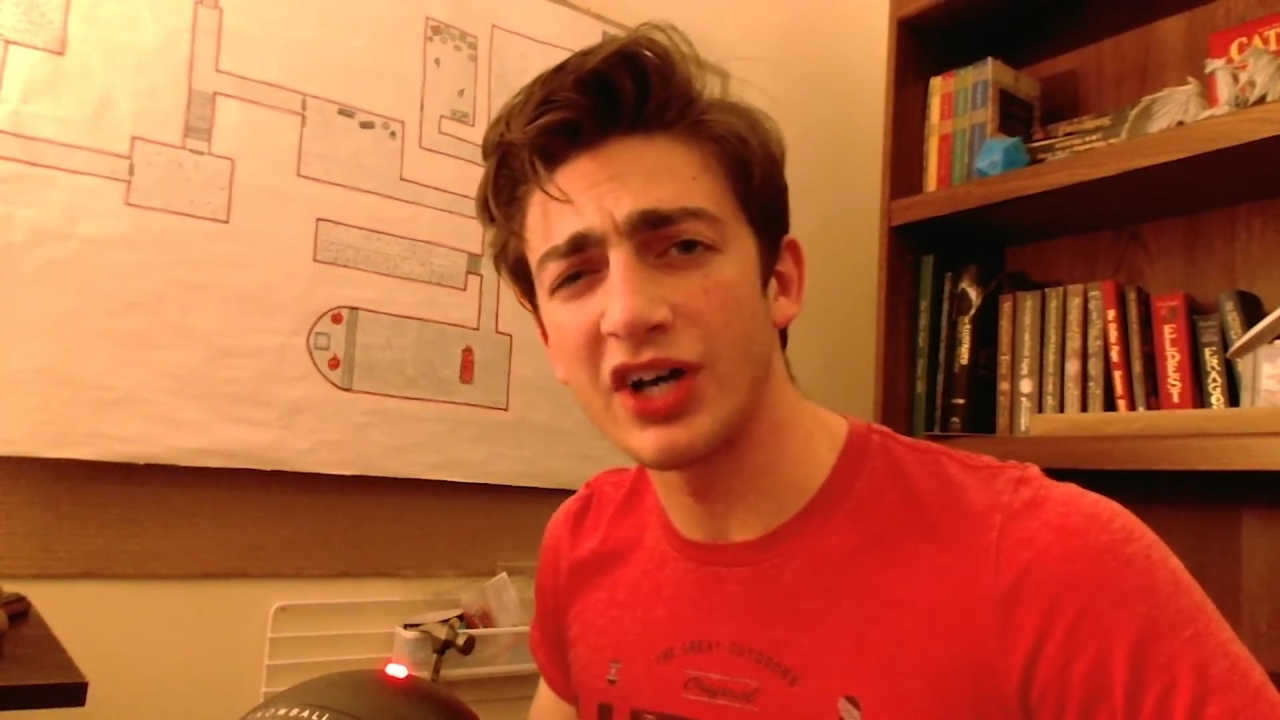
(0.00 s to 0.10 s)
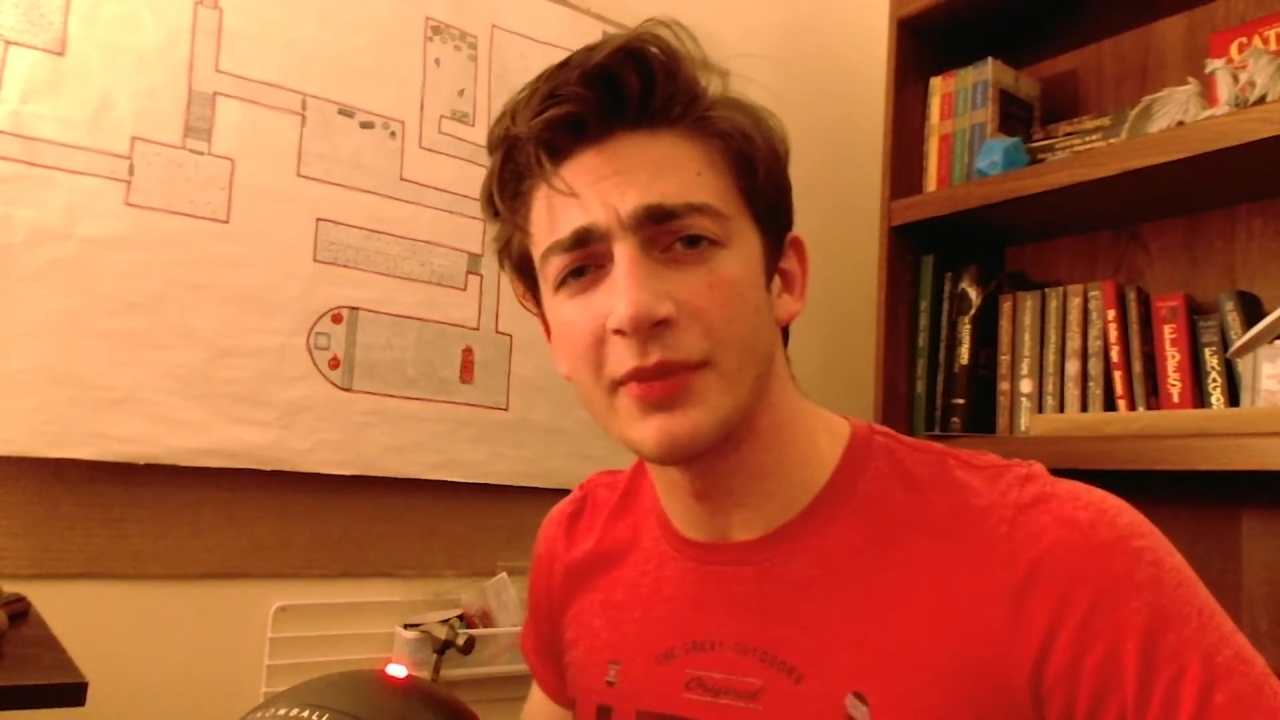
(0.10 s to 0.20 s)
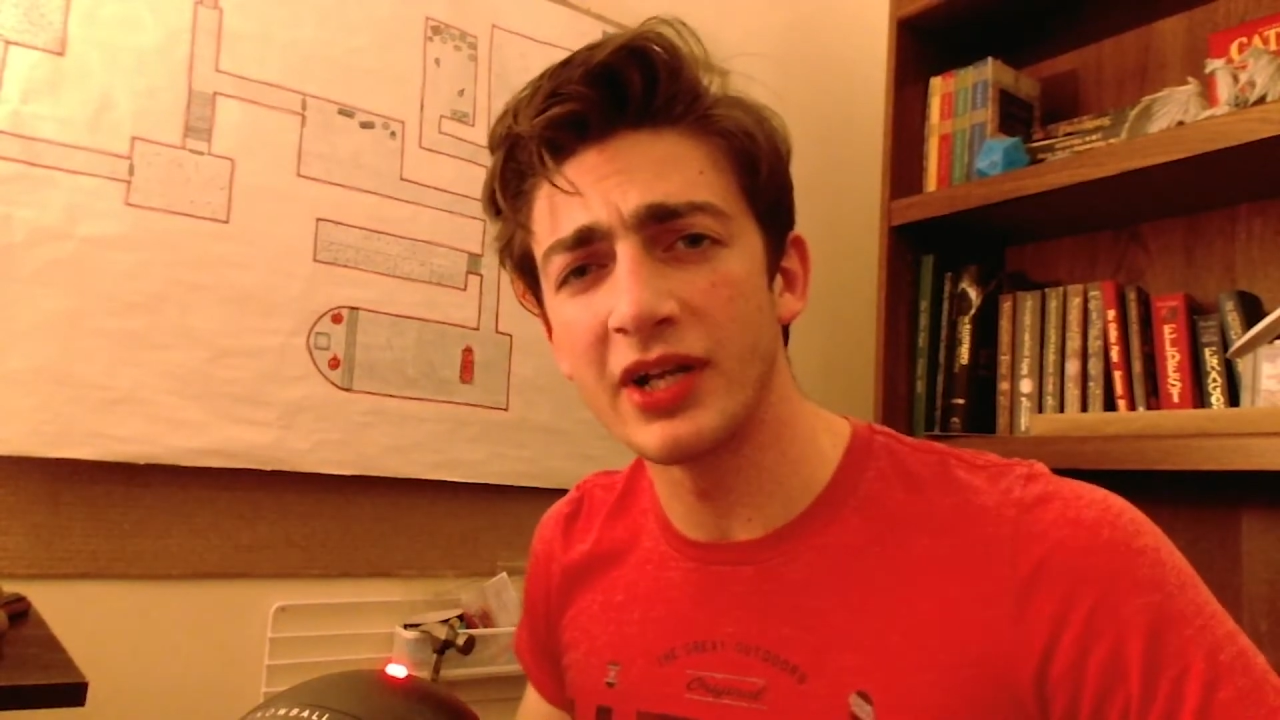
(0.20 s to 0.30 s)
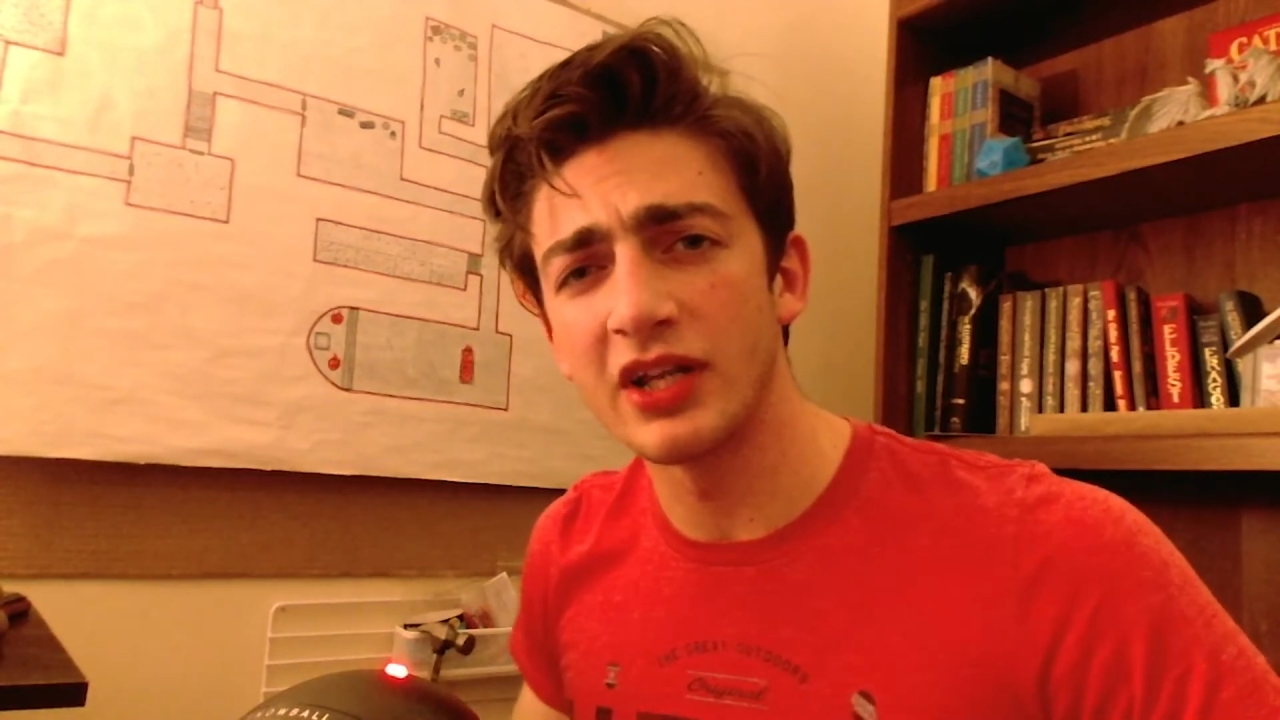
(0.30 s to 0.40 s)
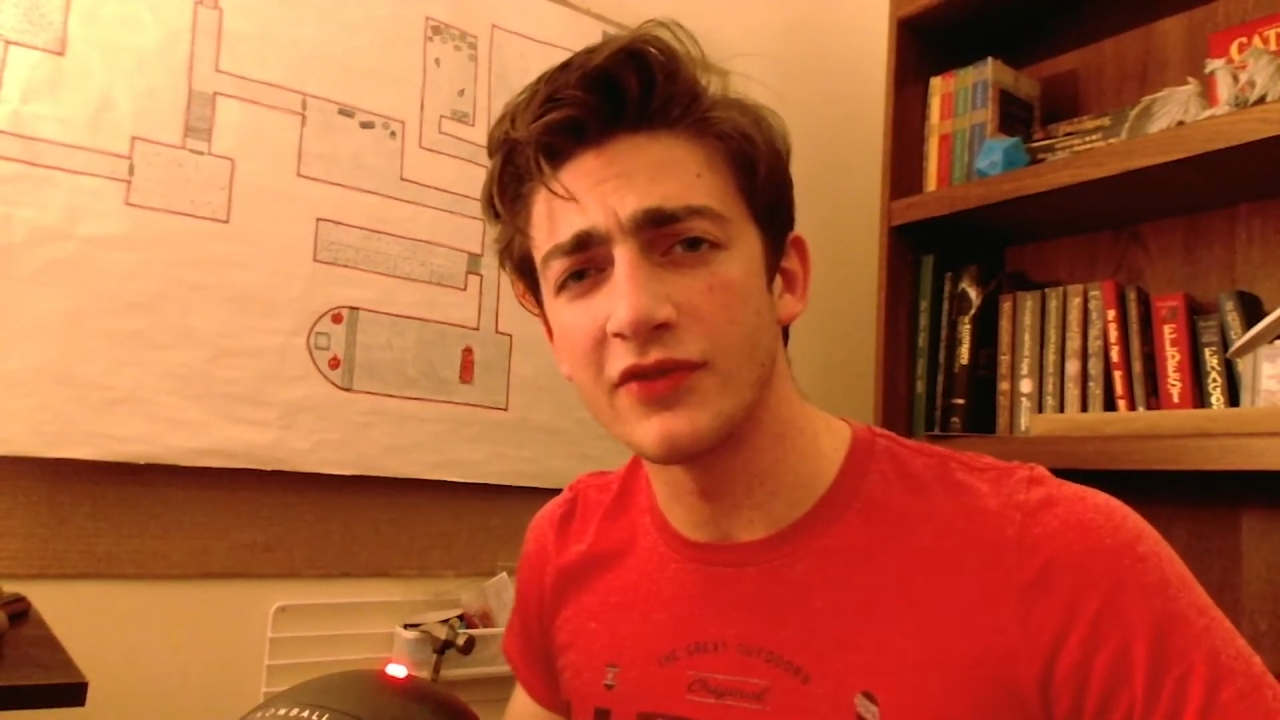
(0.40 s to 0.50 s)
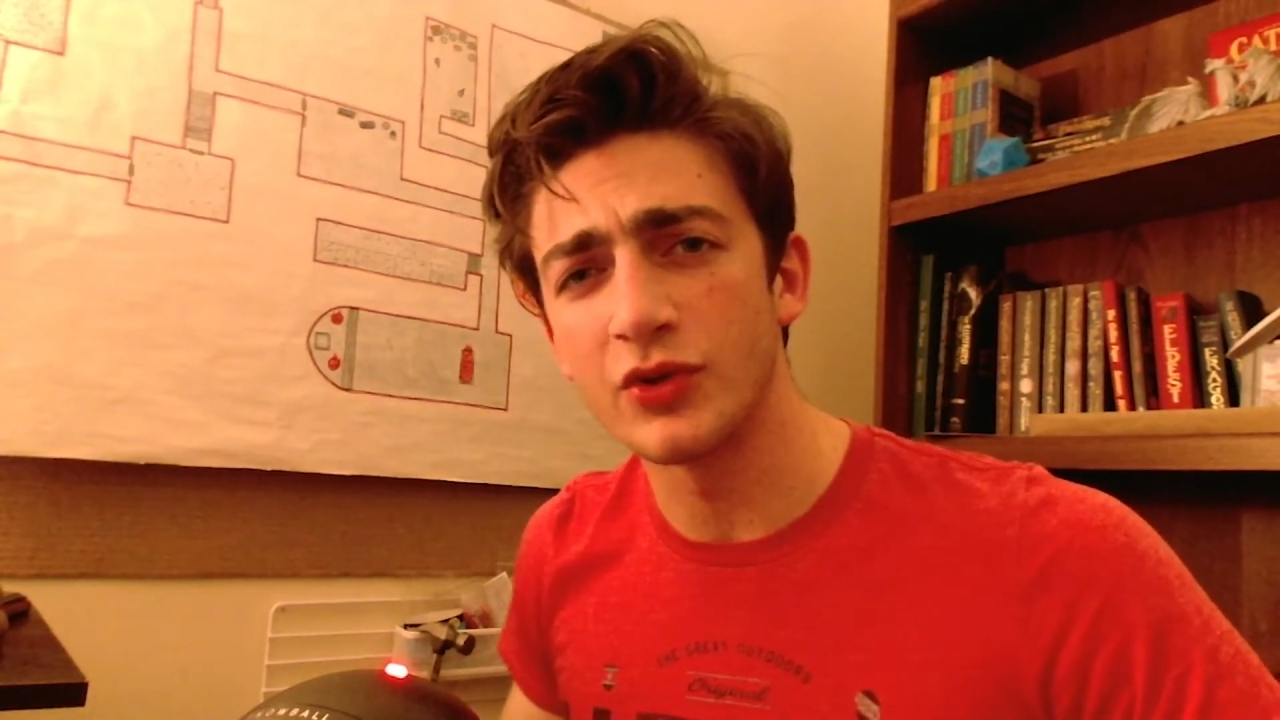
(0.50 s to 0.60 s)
many of you